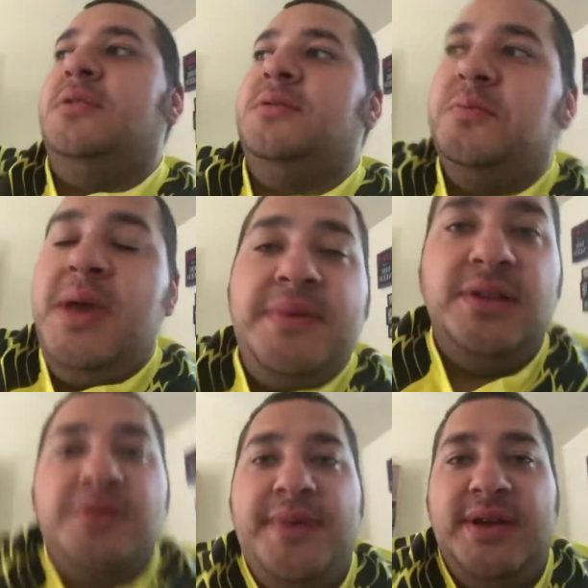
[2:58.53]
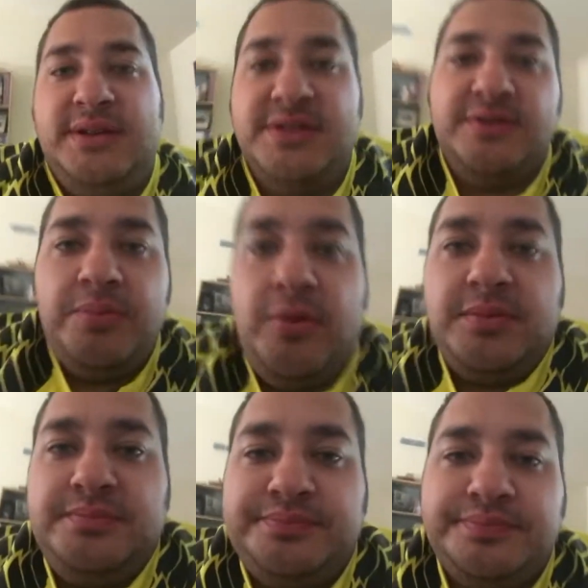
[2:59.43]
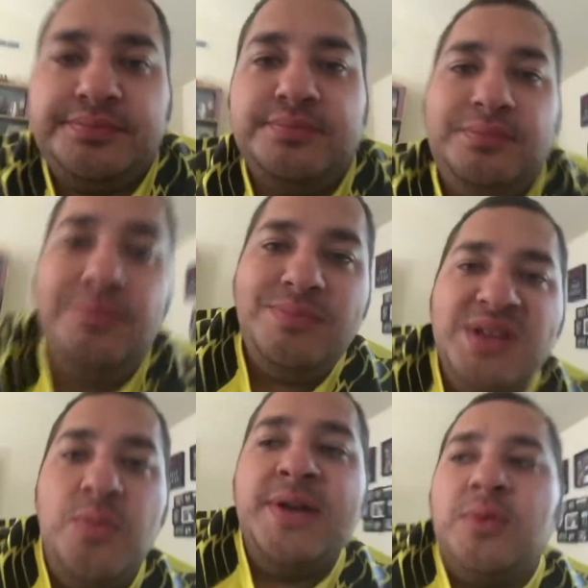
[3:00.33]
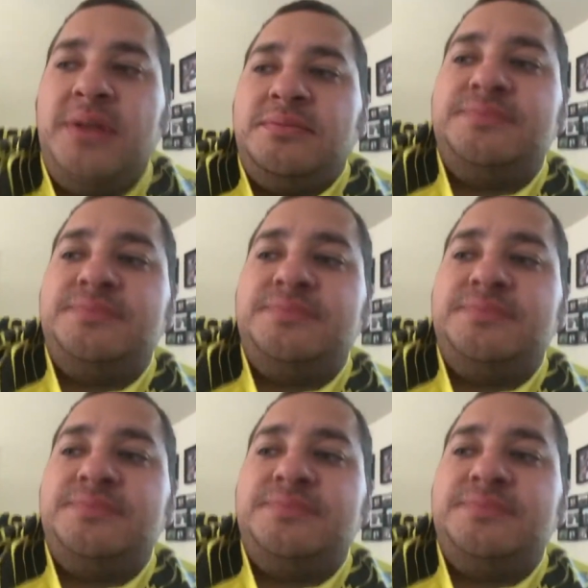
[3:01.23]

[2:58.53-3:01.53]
maybe Khalil Mack doesn't report week one.